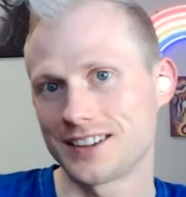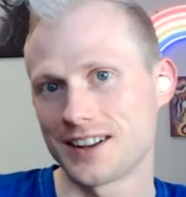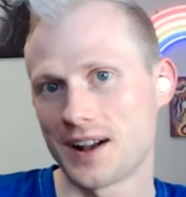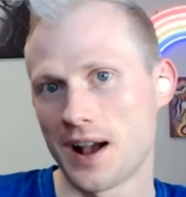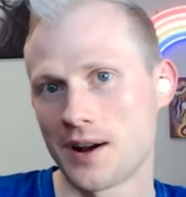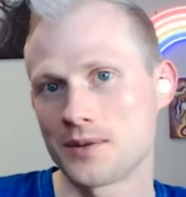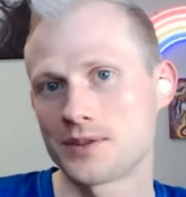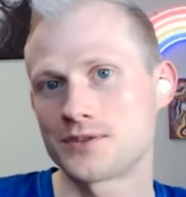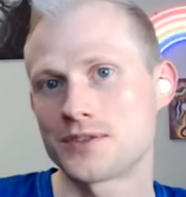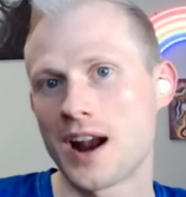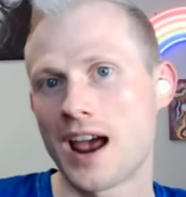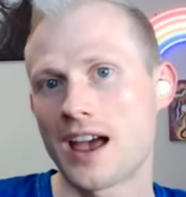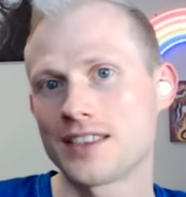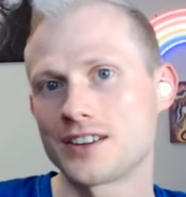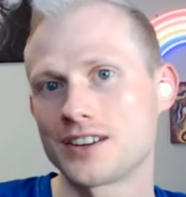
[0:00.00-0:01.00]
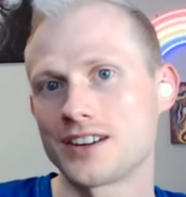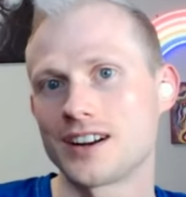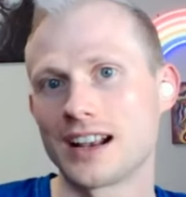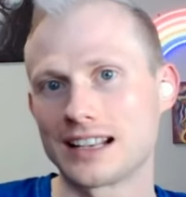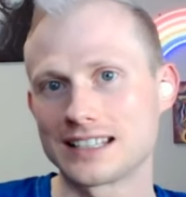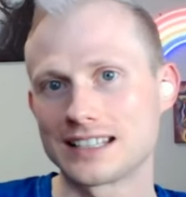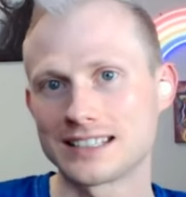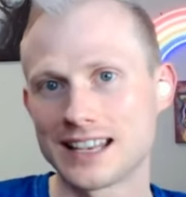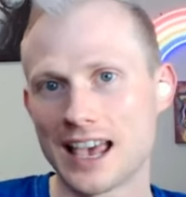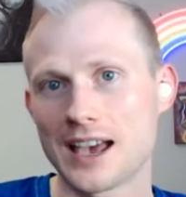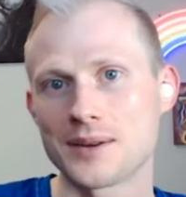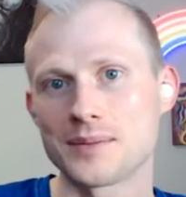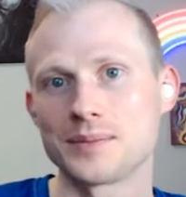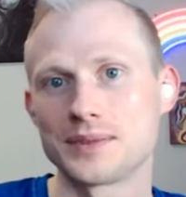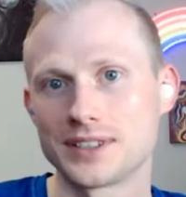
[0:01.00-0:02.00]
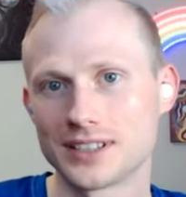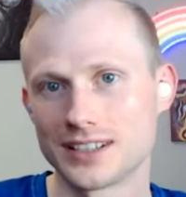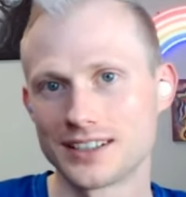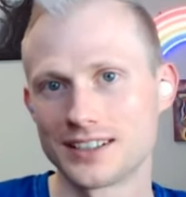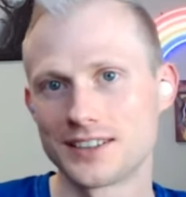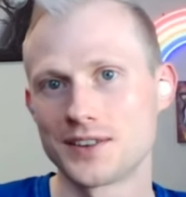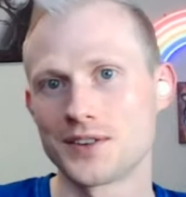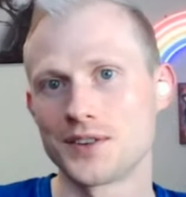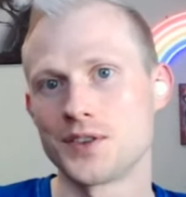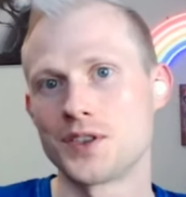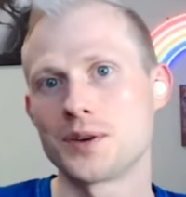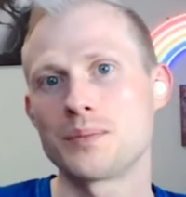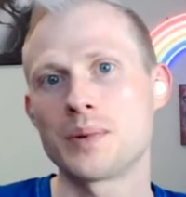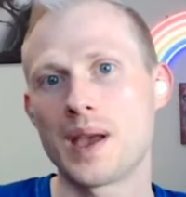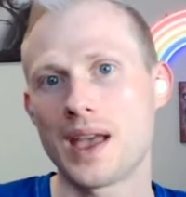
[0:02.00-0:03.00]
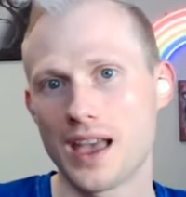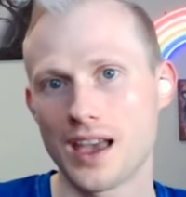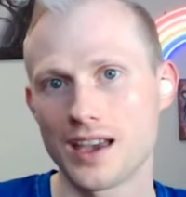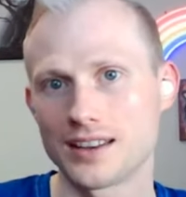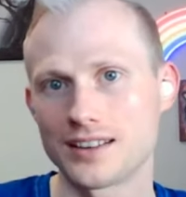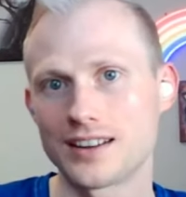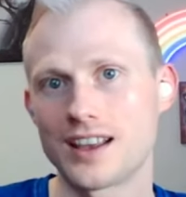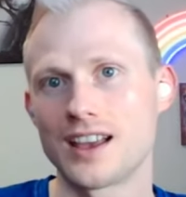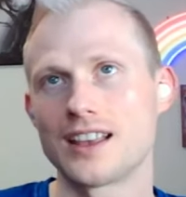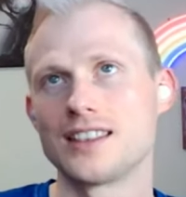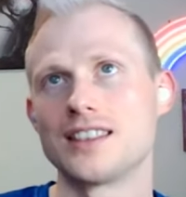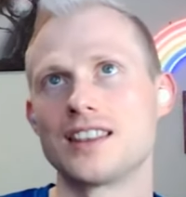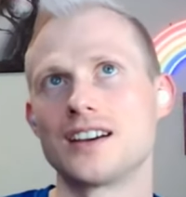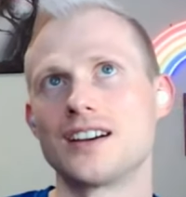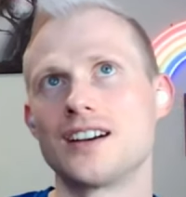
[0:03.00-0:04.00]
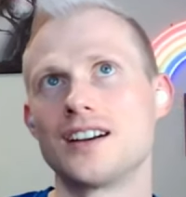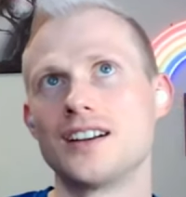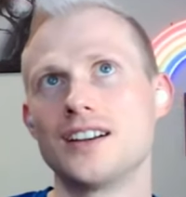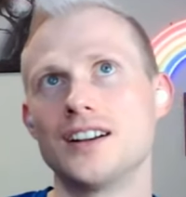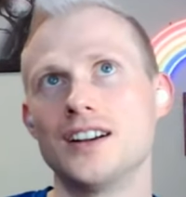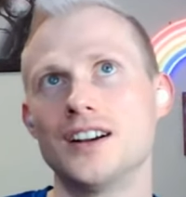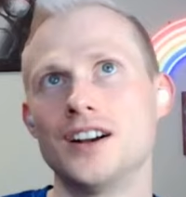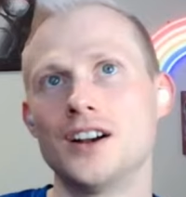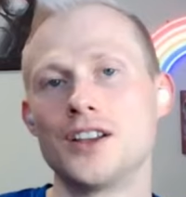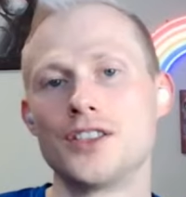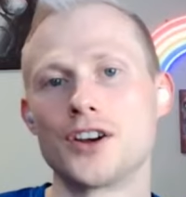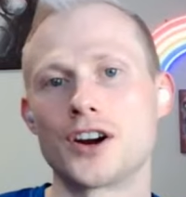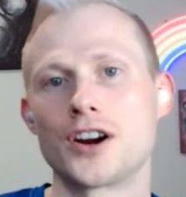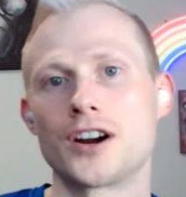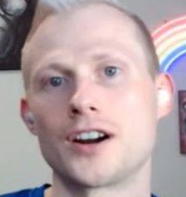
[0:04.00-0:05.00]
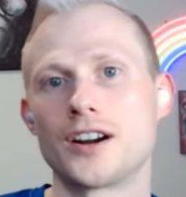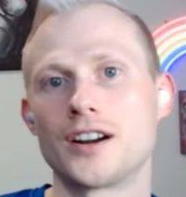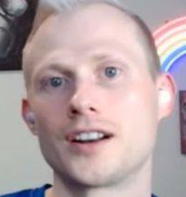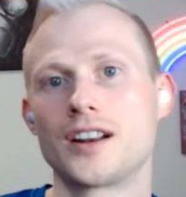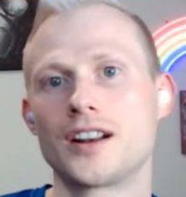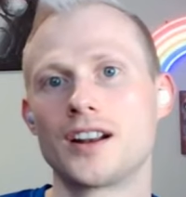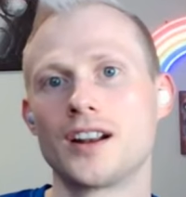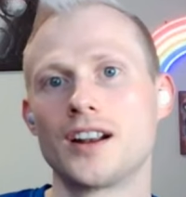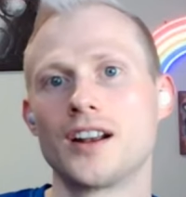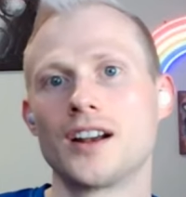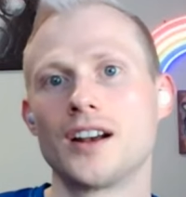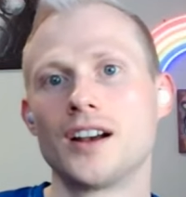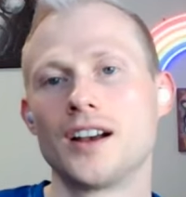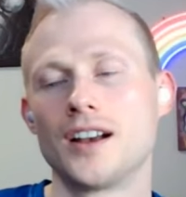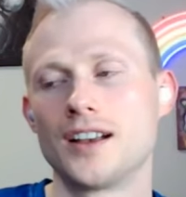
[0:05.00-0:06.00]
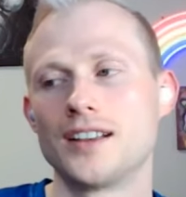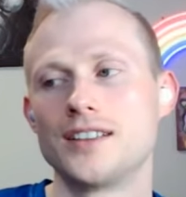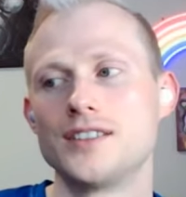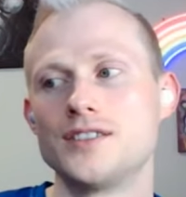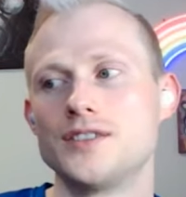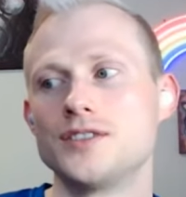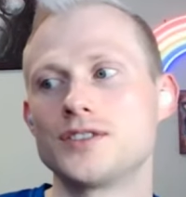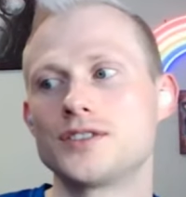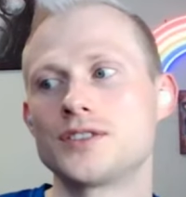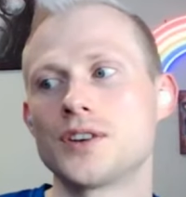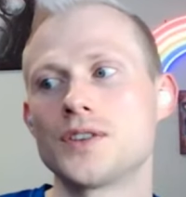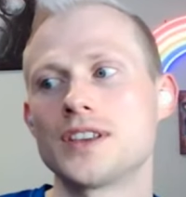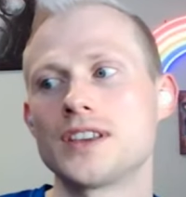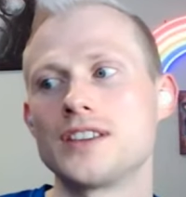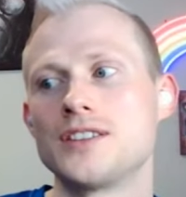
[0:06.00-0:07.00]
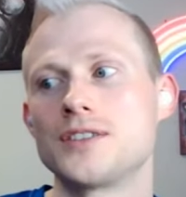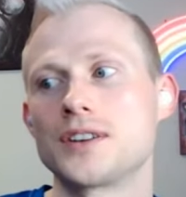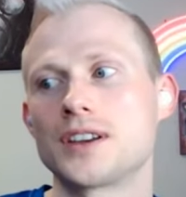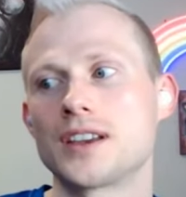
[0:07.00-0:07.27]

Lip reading: I would rather accept the pain and the hurt so that you